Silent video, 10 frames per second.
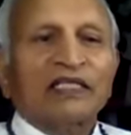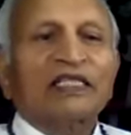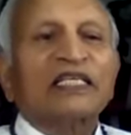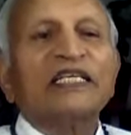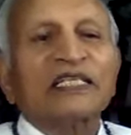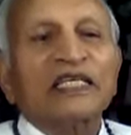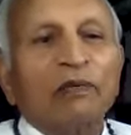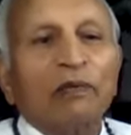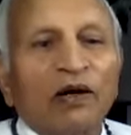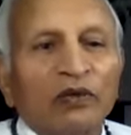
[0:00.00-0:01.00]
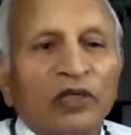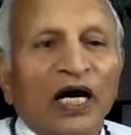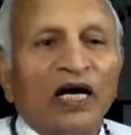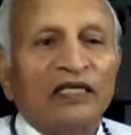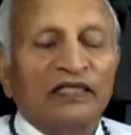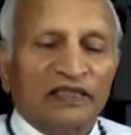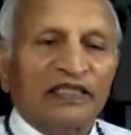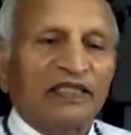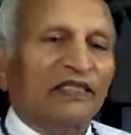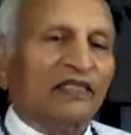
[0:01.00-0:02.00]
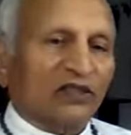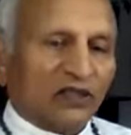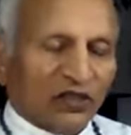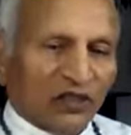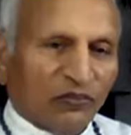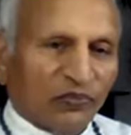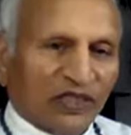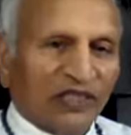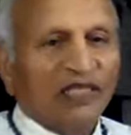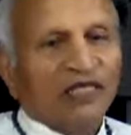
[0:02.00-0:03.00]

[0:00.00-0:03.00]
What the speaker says: Thinking about God, reading the scripture